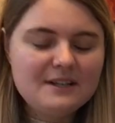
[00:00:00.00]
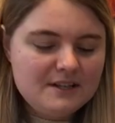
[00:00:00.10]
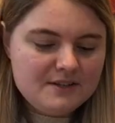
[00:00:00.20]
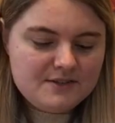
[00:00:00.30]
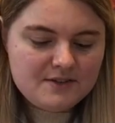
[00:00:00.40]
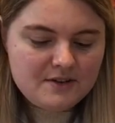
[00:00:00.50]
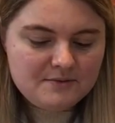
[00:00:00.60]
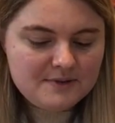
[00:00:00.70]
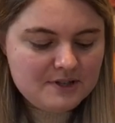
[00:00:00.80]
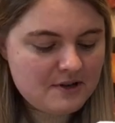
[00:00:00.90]
So
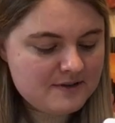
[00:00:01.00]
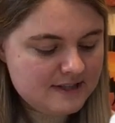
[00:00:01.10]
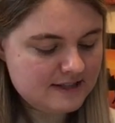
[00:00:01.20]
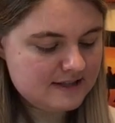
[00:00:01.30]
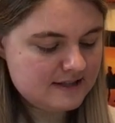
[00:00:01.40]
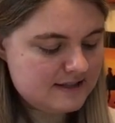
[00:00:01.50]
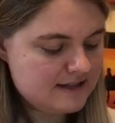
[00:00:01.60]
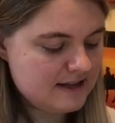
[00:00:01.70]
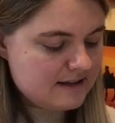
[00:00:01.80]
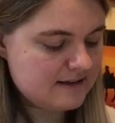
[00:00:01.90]
we know that it's a
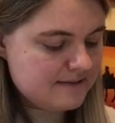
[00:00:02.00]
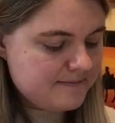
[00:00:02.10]
sixth.